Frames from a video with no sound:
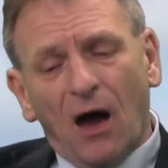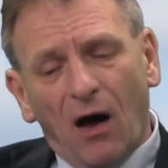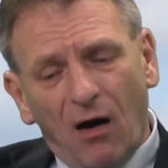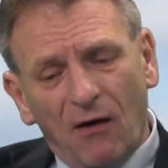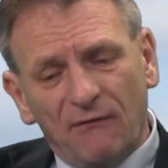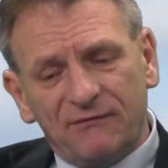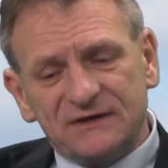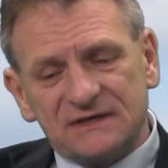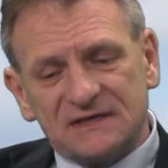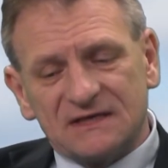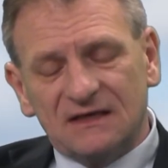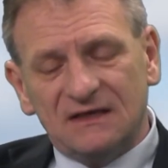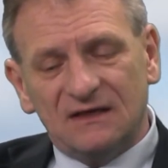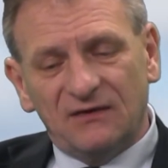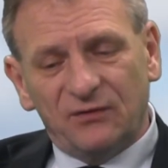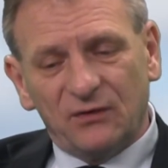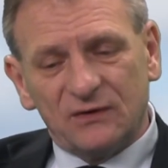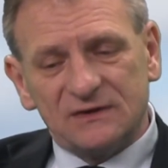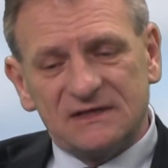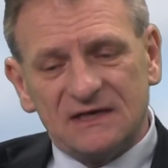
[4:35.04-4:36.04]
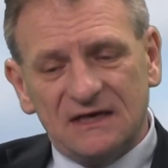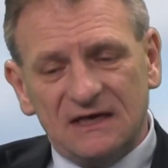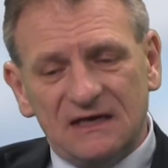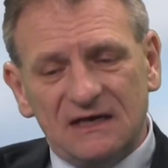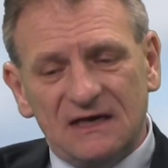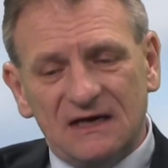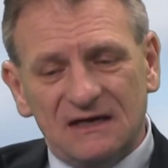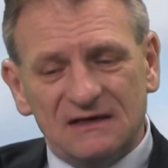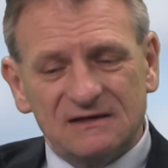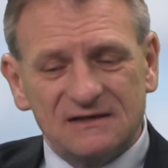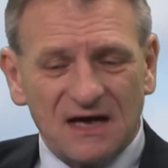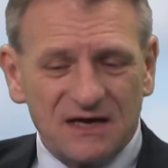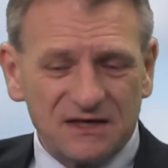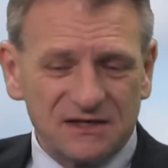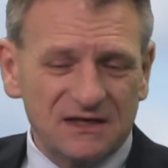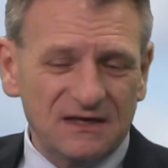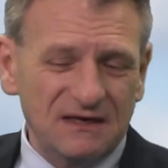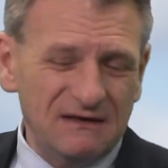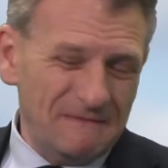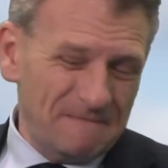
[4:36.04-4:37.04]
Obviously, the FTSE is
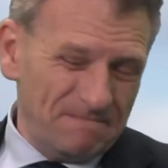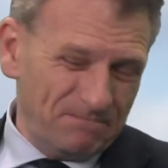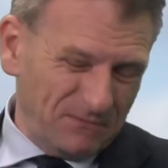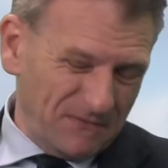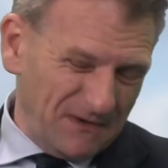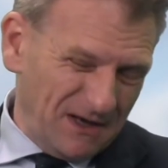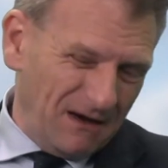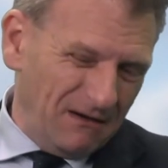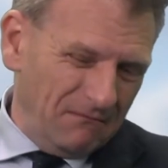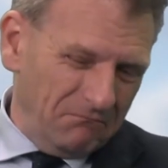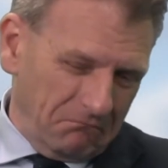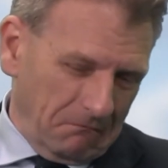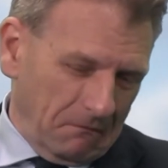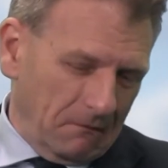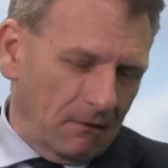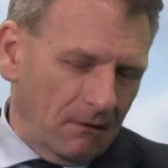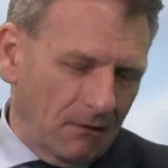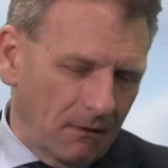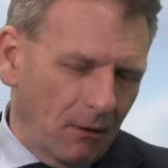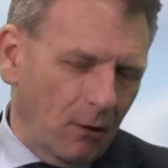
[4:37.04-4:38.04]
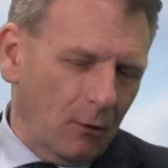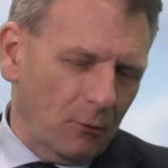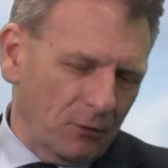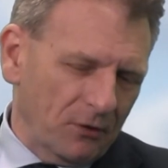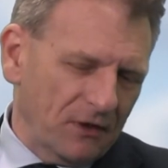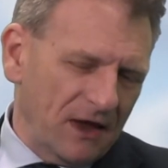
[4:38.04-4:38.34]
actually on